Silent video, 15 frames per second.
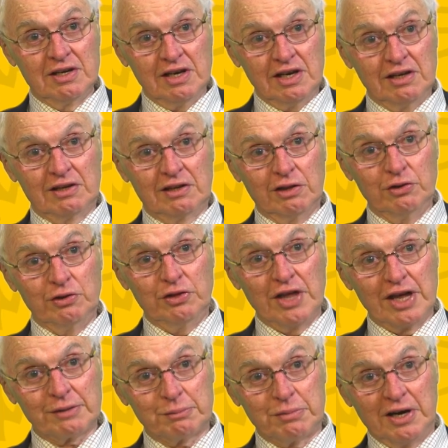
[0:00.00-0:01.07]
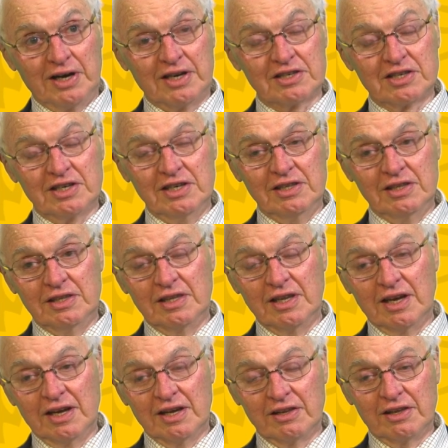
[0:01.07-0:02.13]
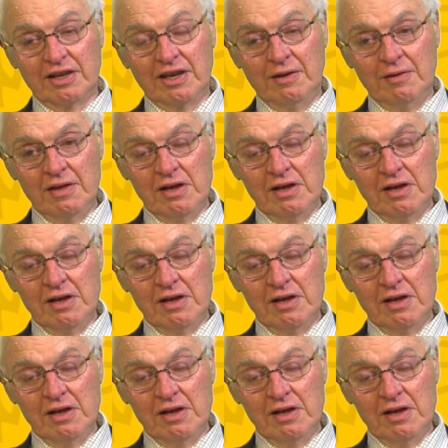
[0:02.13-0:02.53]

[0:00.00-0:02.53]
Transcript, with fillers: include that part in the